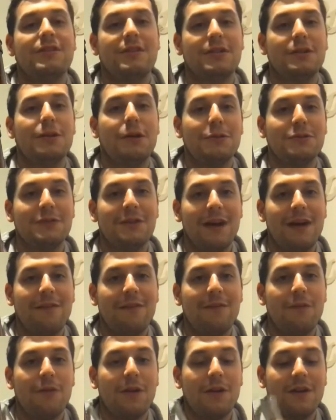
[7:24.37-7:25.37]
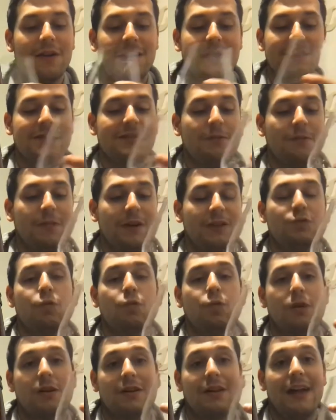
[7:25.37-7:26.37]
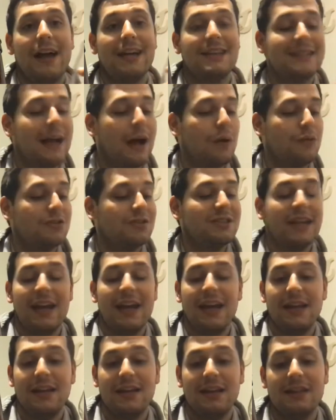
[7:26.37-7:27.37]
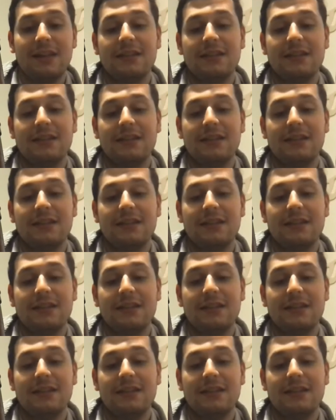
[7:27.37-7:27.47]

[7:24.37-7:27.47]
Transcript: It's close enough where it's it's world class, outstanding.